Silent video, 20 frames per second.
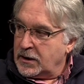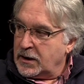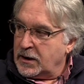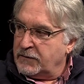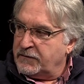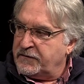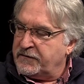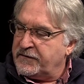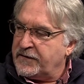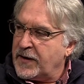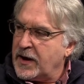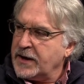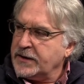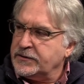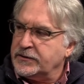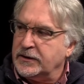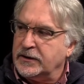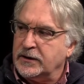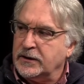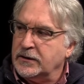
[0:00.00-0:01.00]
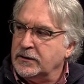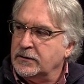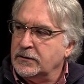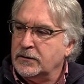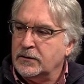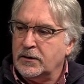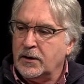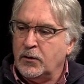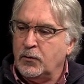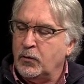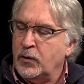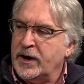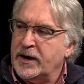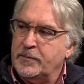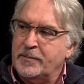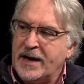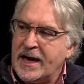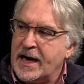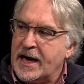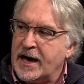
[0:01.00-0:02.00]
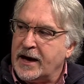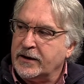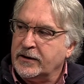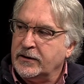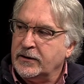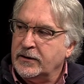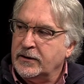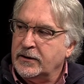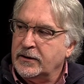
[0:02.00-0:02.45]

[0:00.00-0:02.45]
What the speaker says: of finding a way back.